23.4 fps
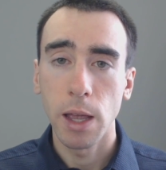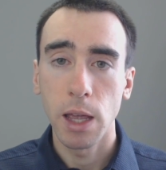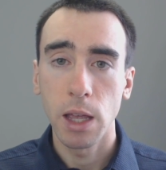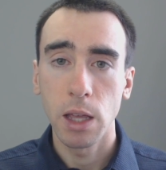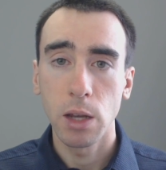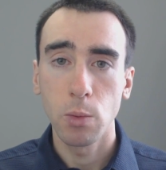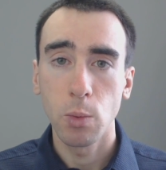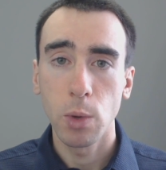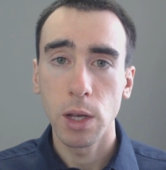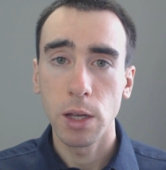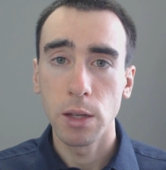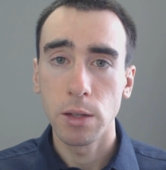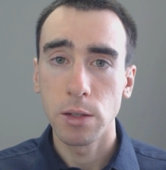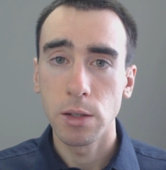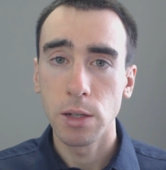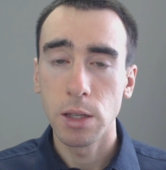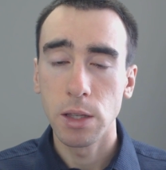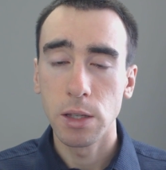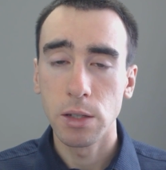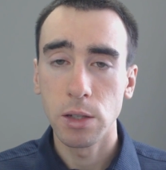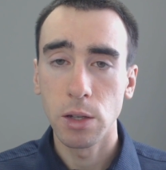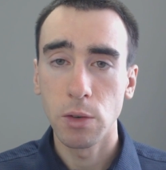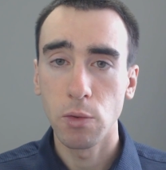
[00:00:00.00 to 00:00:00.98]
and we can see
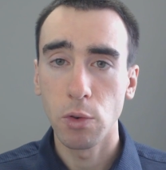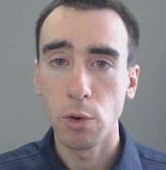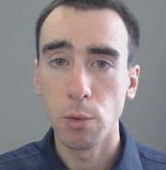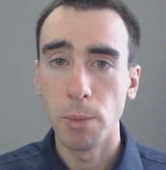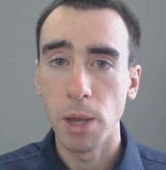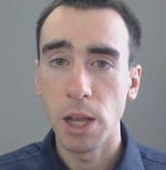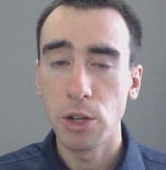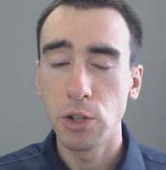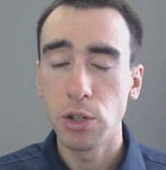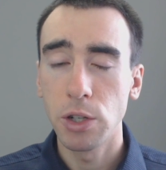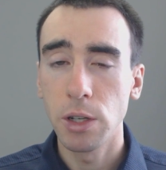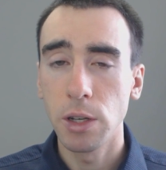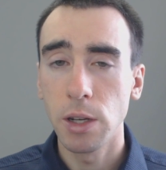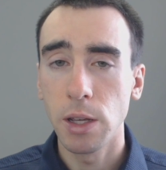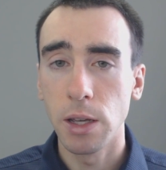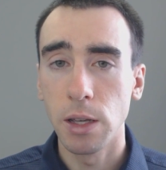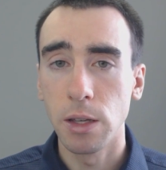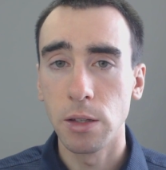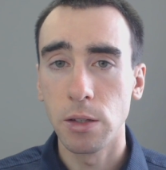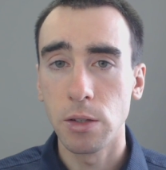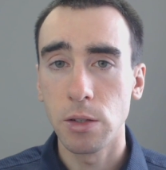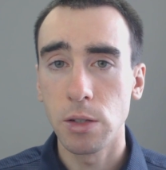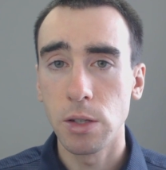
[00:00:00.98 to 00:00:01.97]
this information
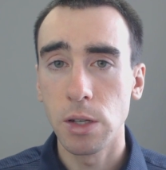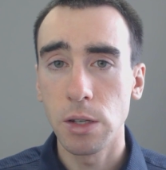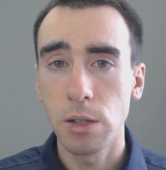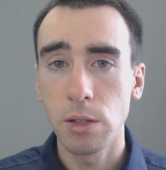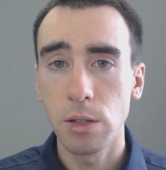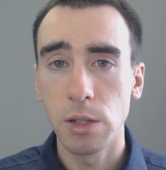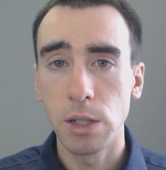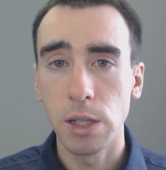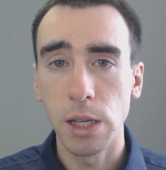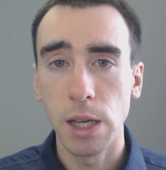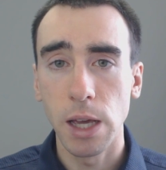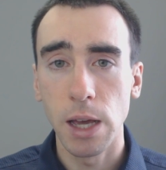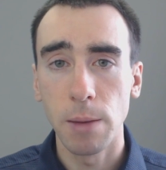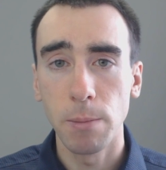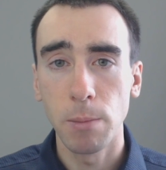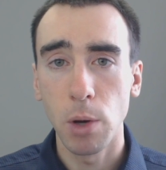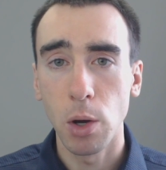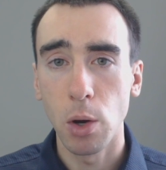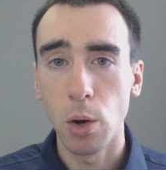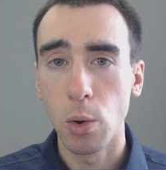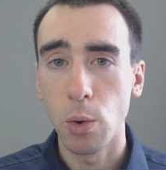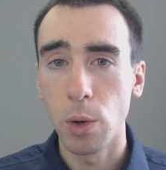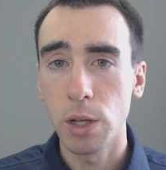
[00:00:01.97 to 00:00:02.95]
in
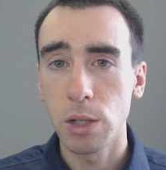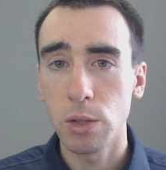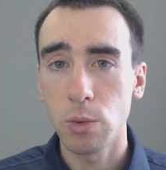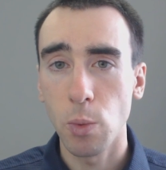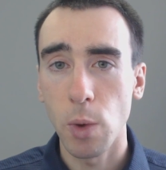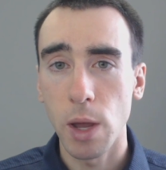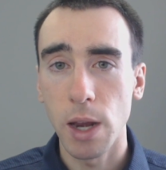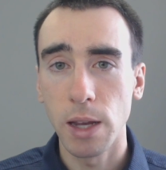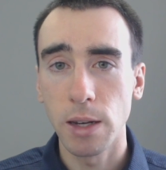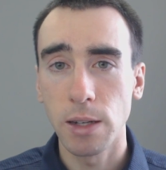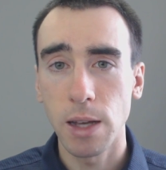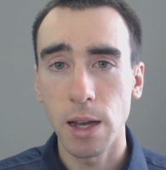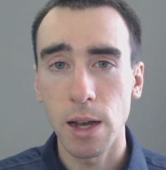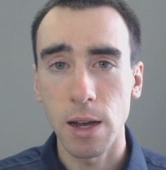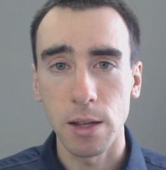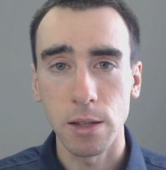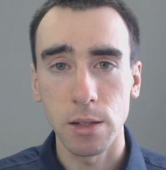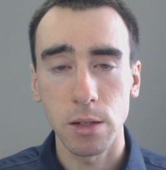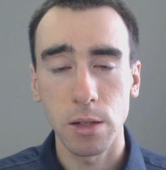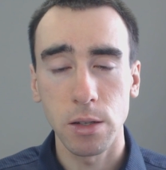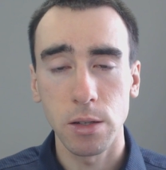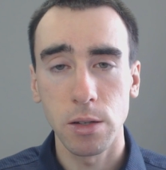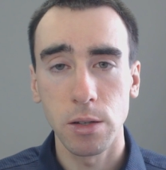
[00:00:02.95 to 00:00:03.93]
sysdm os waiting
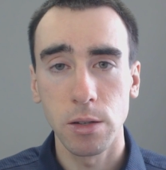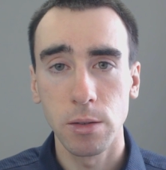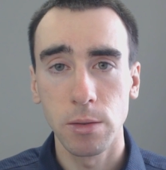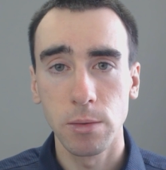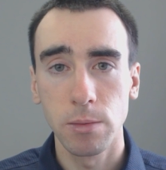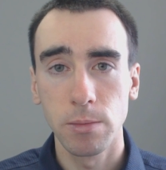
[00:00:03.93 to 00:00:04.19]
tasks.